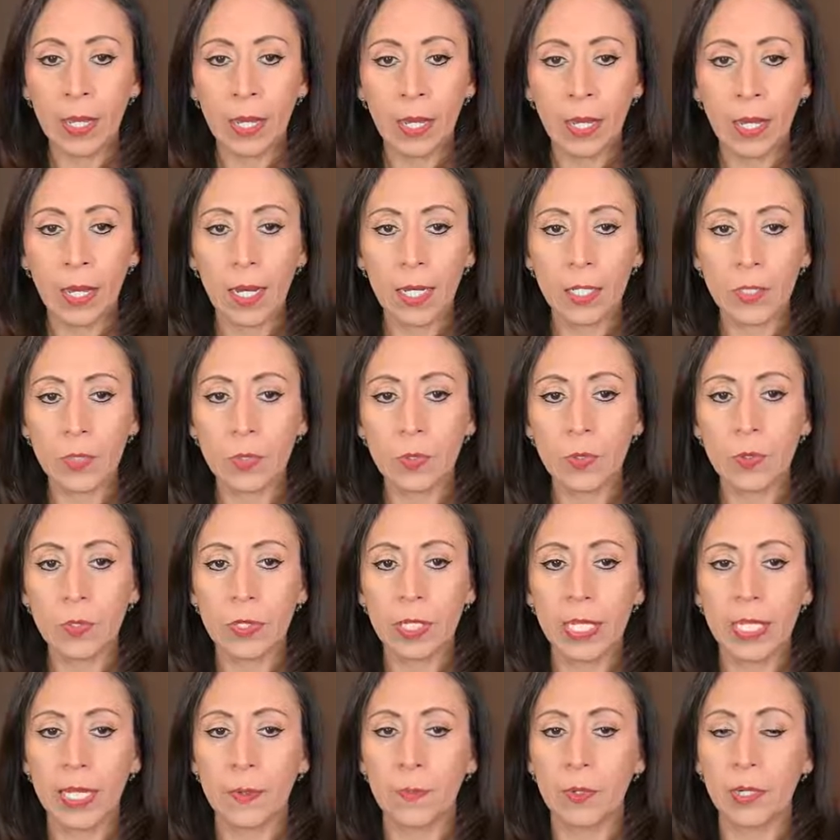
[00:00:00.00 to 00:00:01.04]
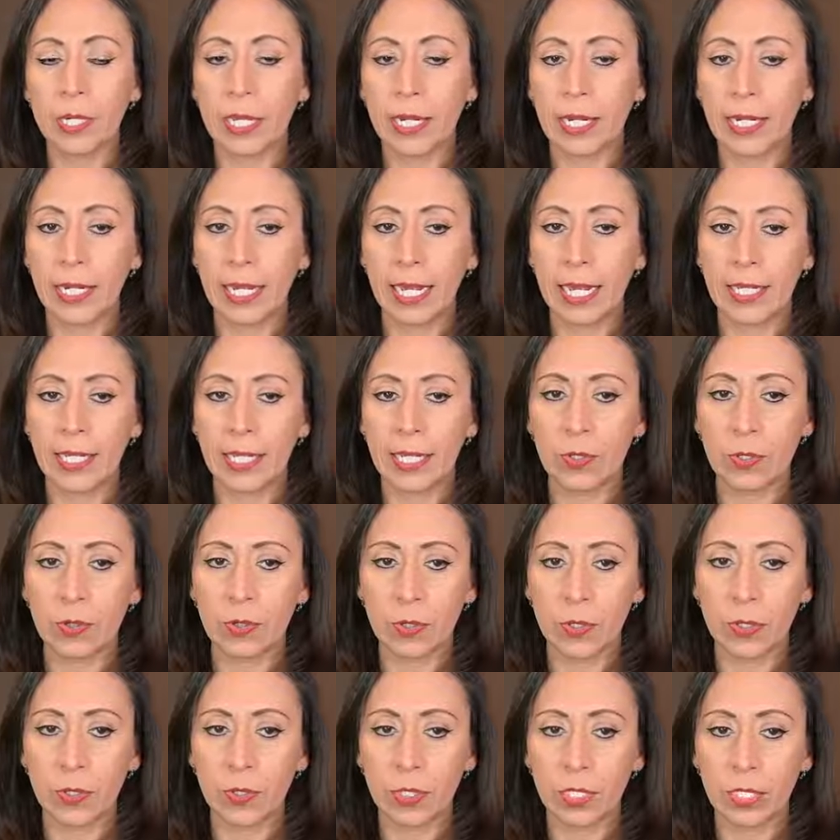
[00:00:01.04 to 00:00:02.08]
And to do that, I'm going to create a
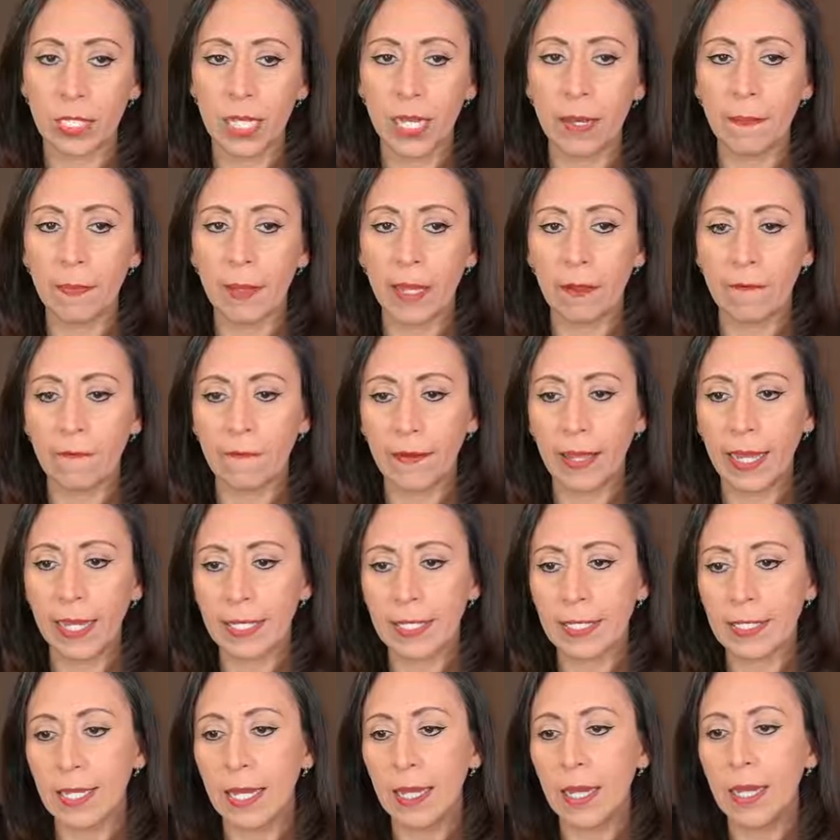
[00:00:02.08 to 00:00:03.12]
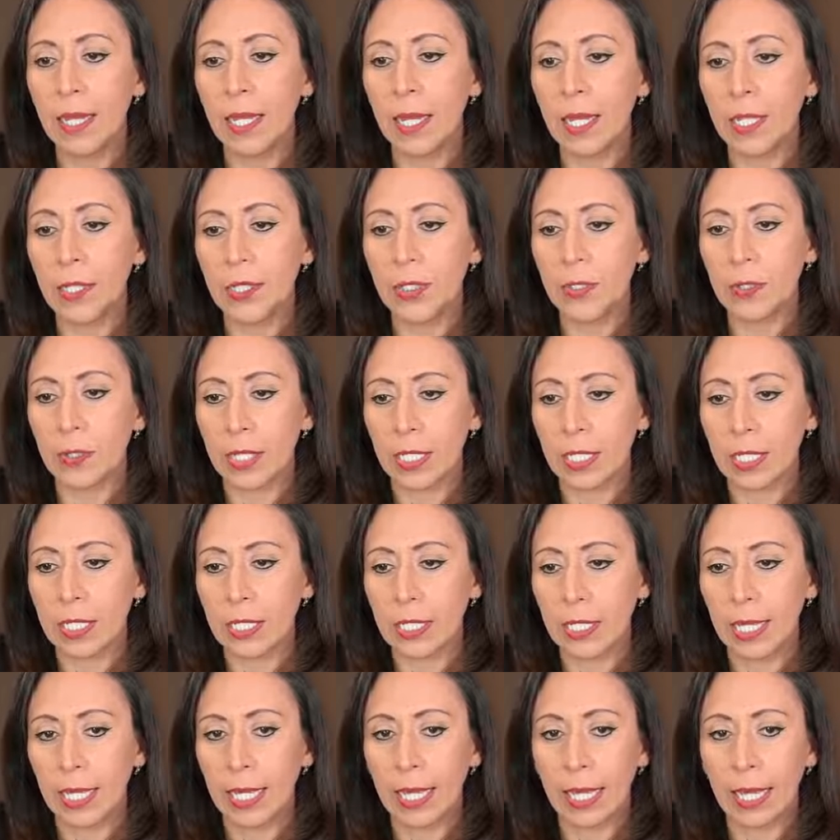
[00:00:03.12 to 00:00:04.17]
new step, fx. You can
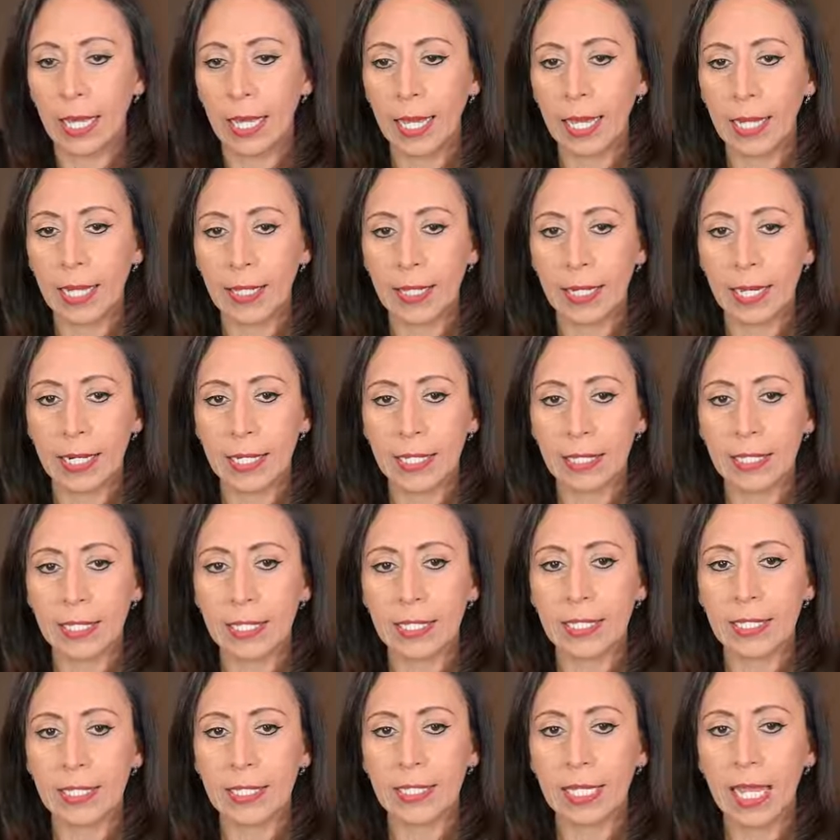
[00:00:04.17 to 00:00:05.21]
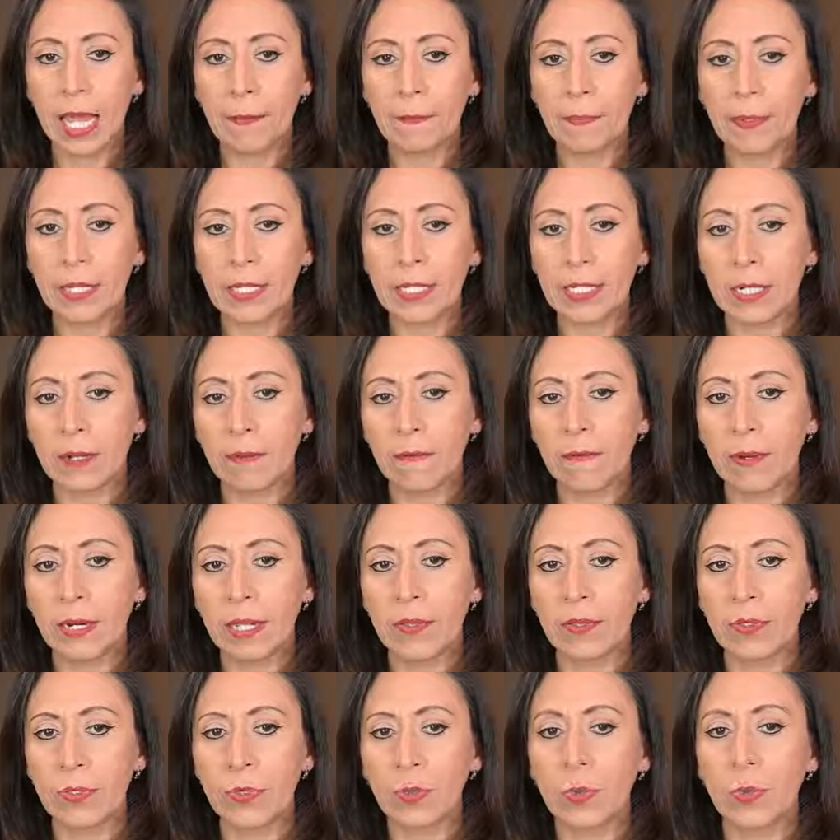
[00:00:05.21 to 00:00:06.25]
see that this step is
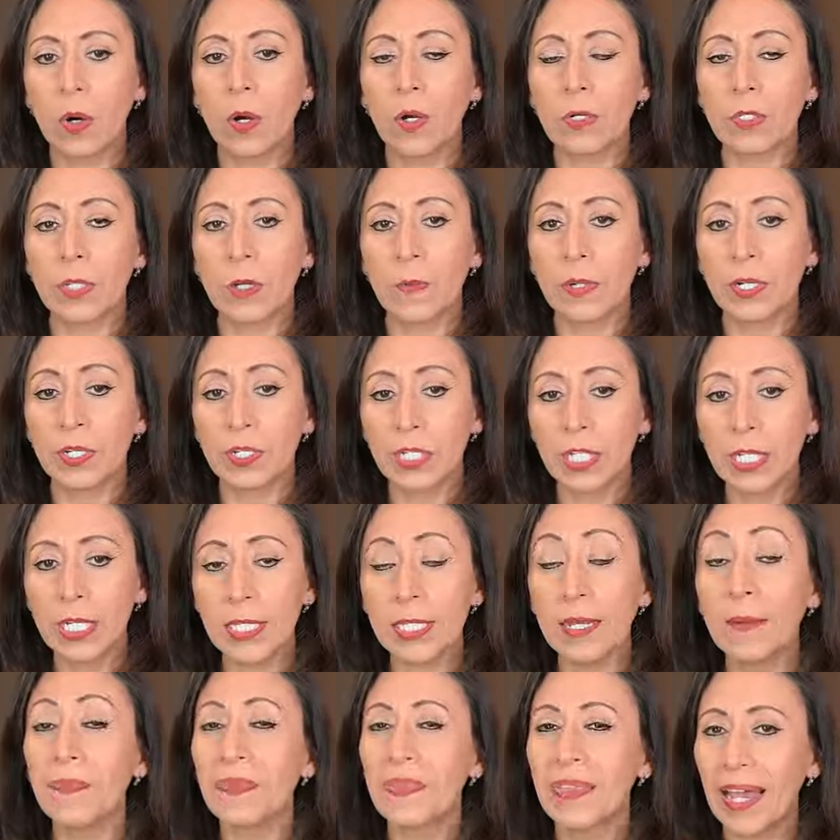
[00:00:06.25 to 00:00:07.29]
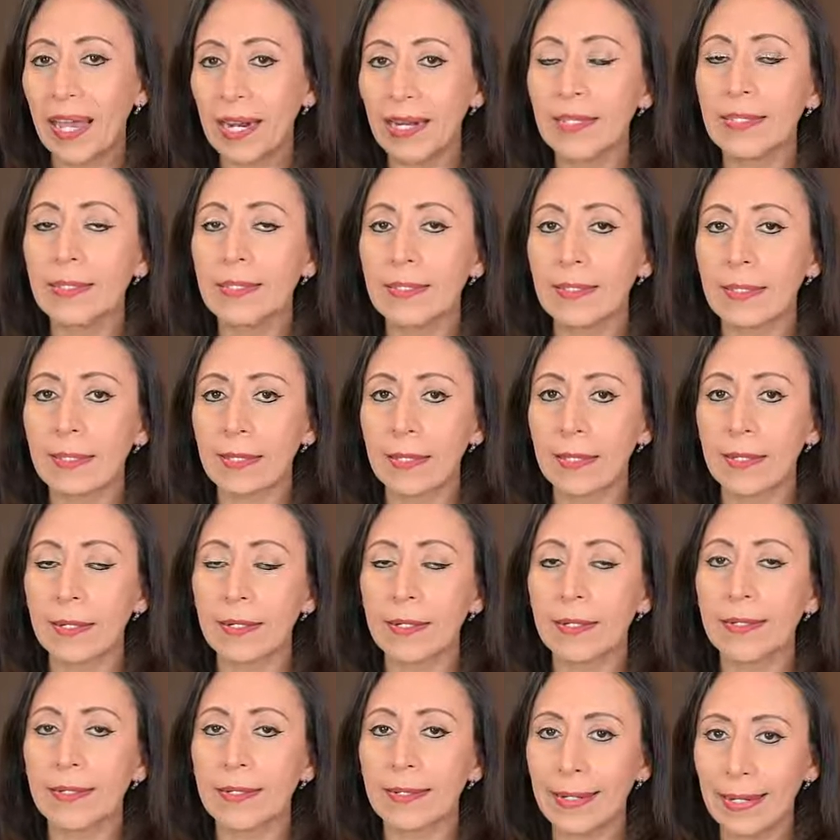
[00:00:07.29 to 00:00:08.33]
referring to October sheet. That is the
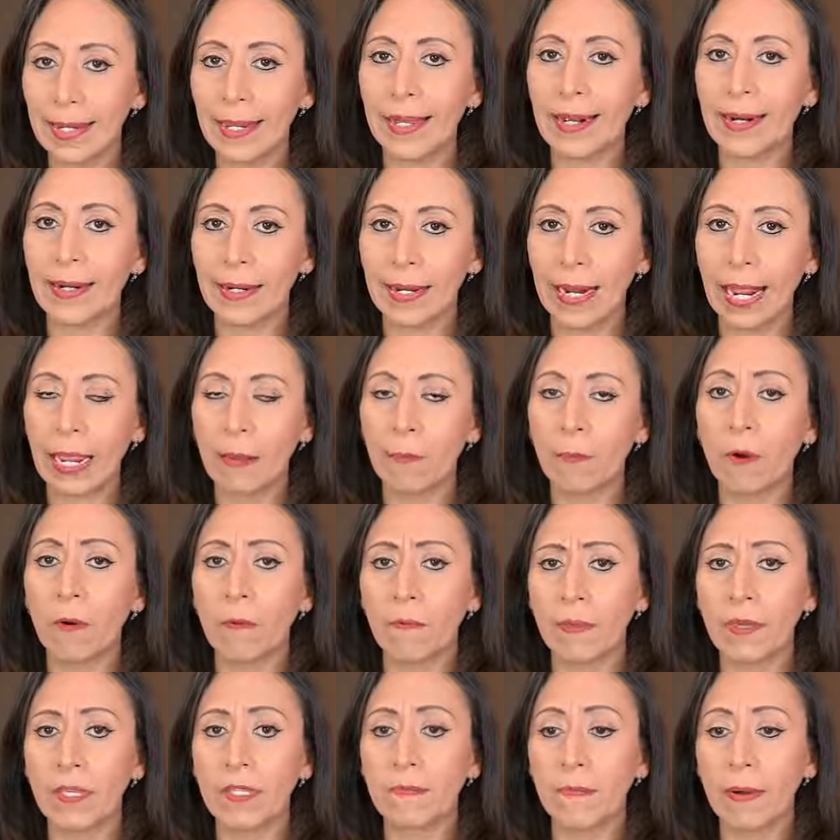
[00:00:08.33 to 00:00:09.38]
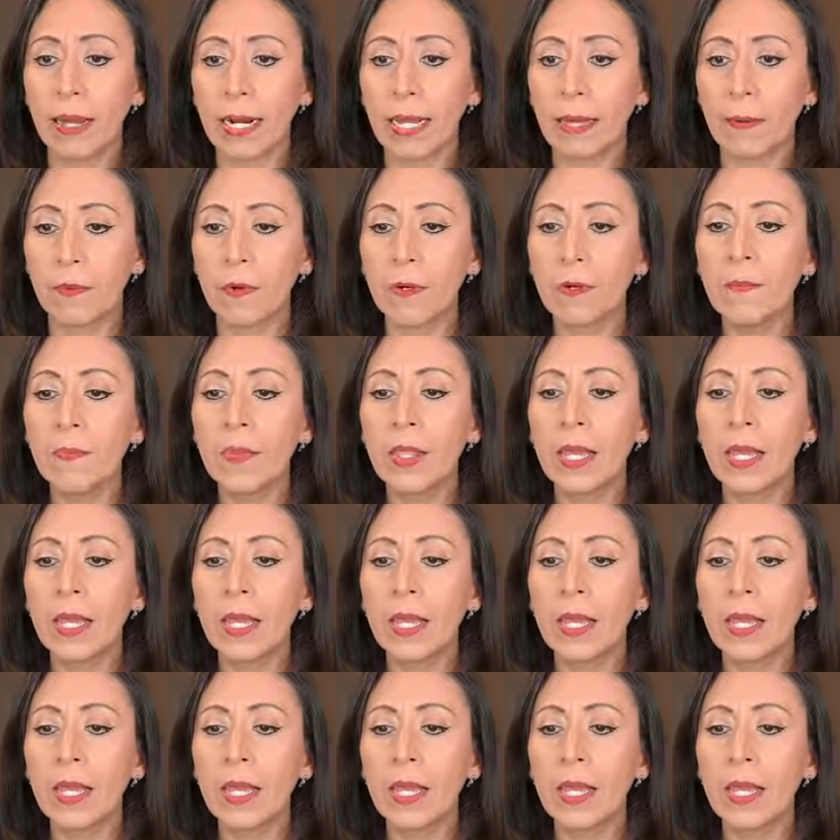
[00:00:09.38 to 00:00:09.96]
real name of this variable.